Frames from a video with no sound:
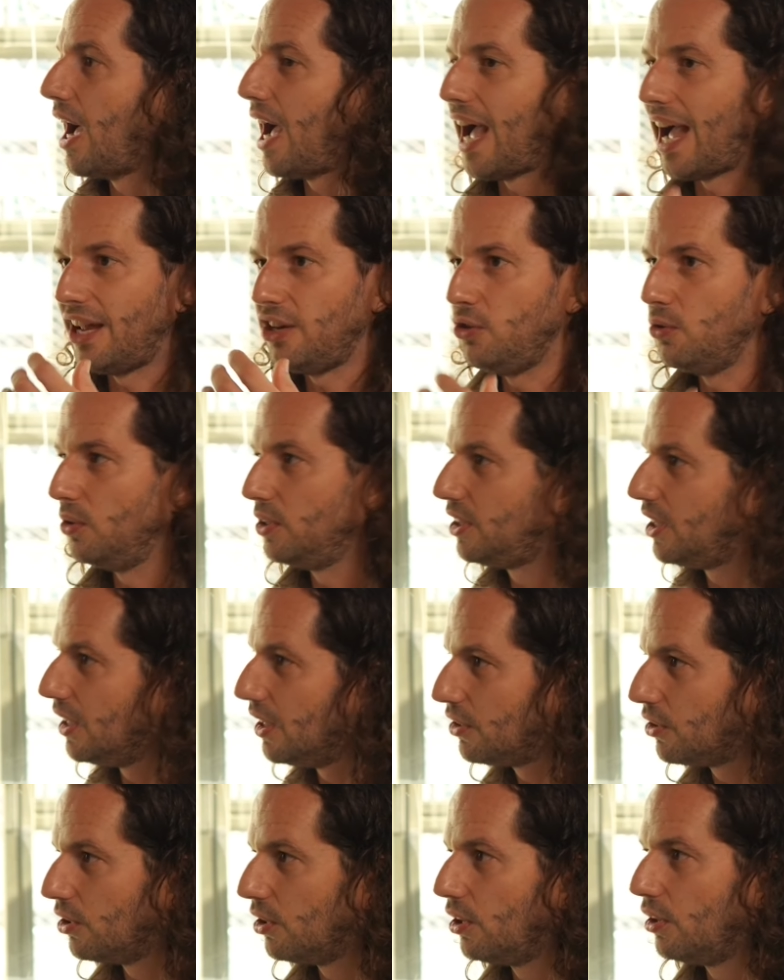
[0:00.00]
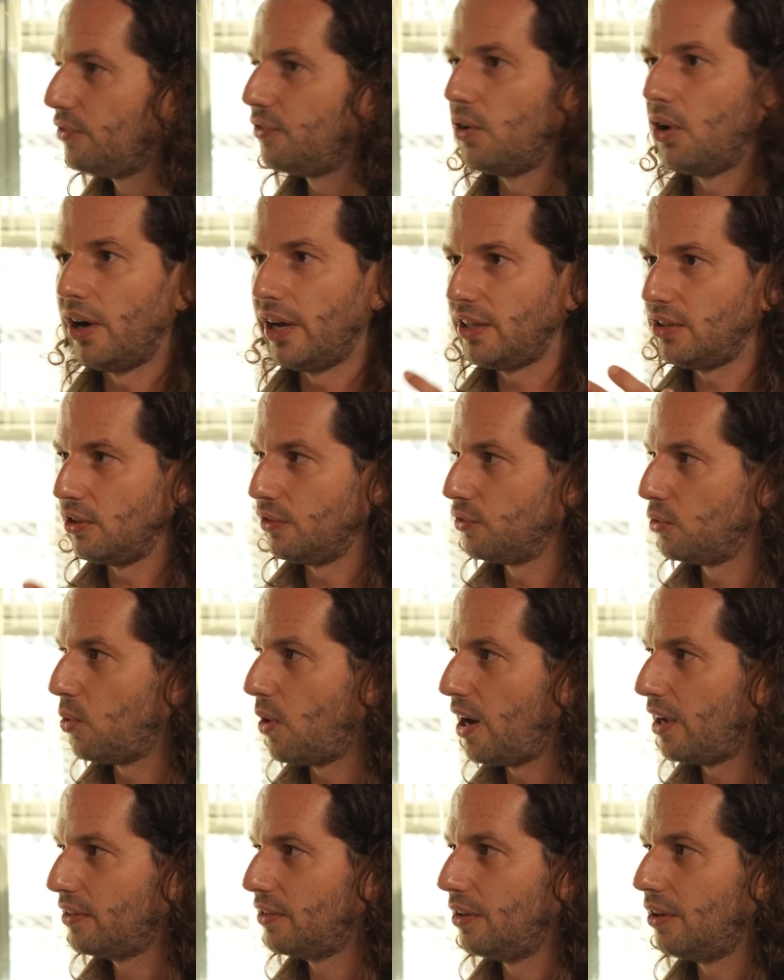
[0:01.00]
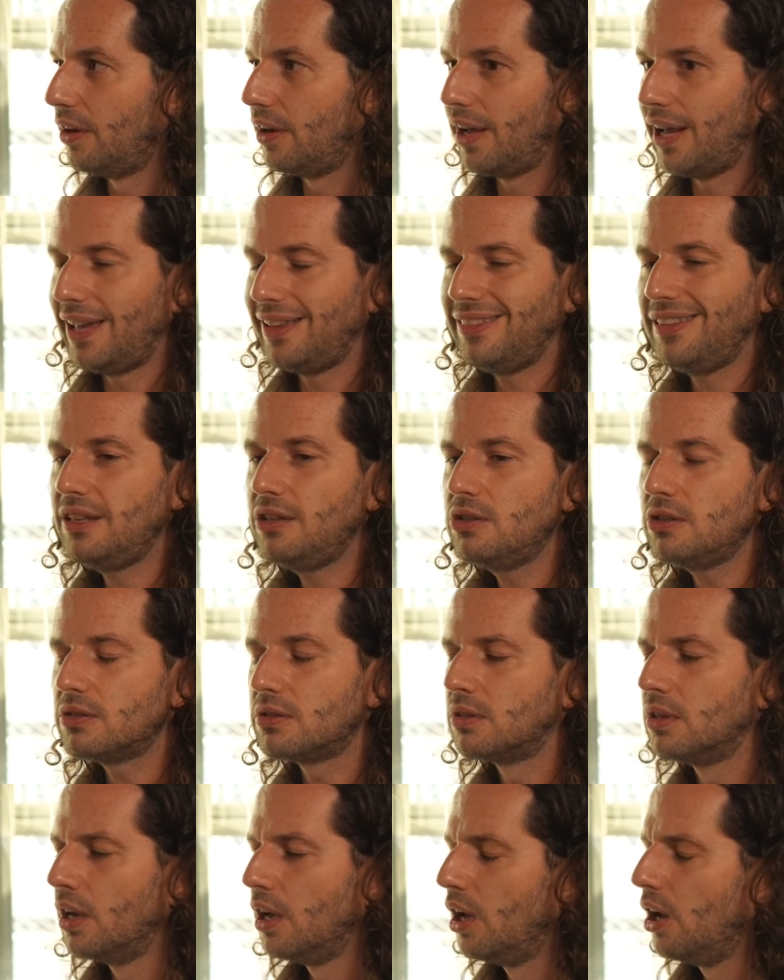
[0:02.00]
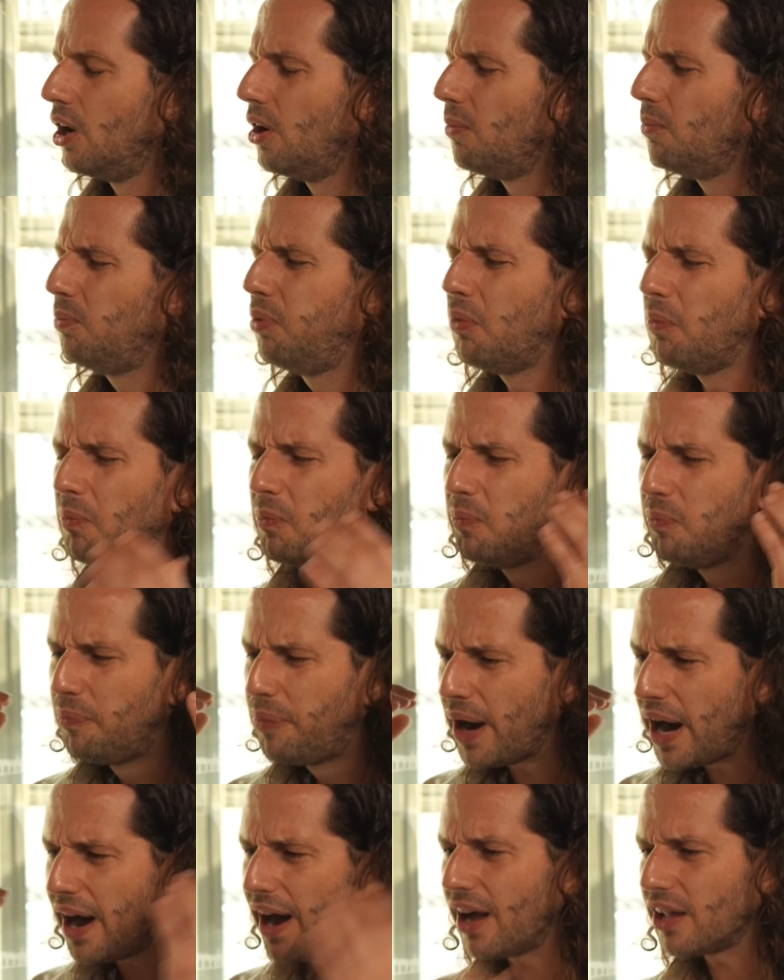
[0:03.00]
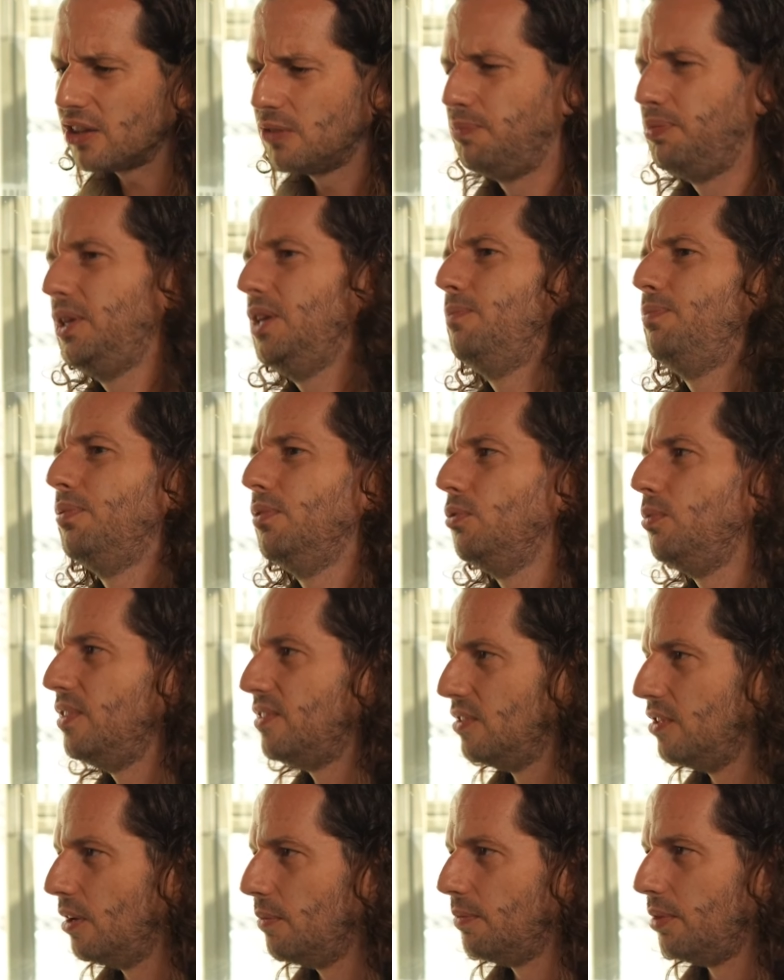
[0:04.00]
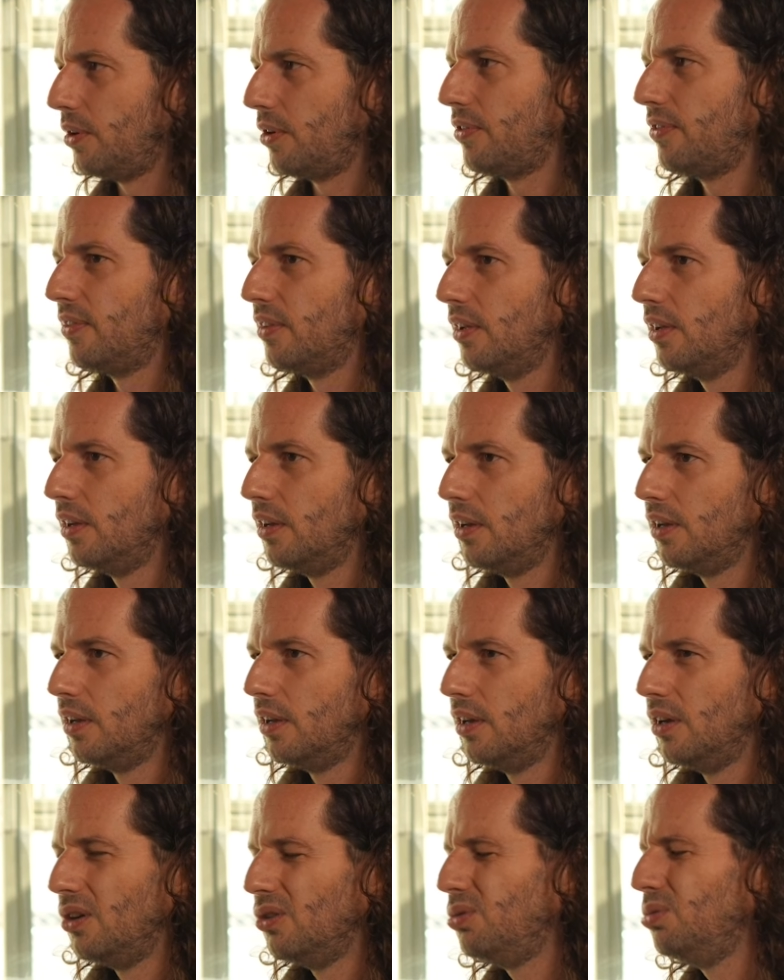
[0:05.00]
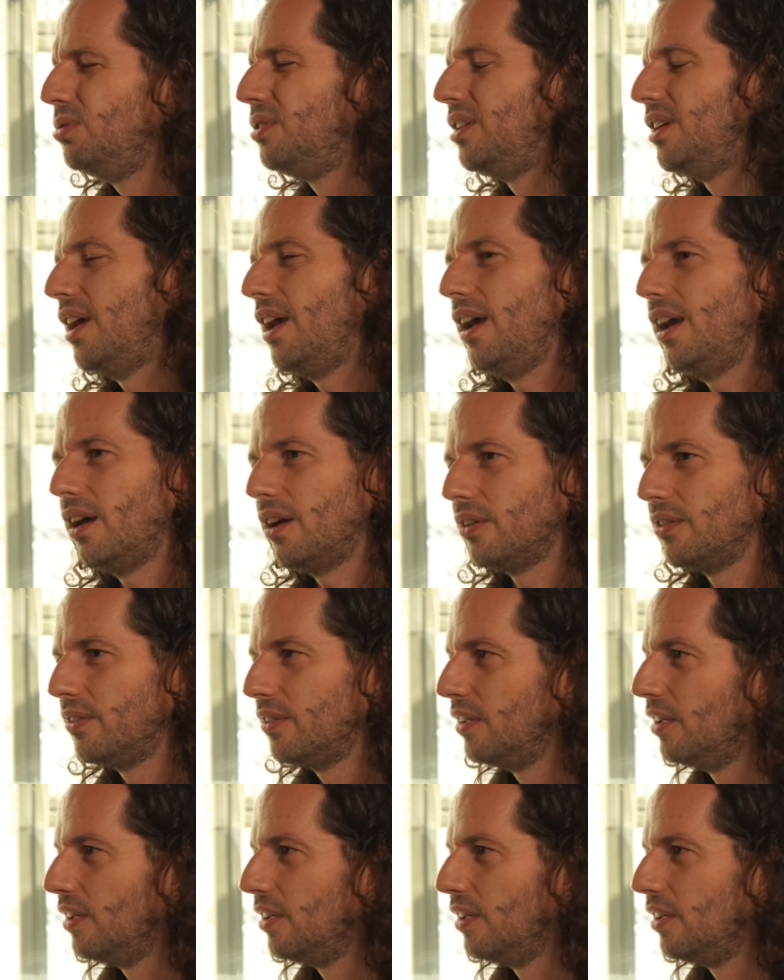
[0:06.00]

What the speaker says: annual kickoff or end of quarter, and they just bombard people with numbers. Who cares?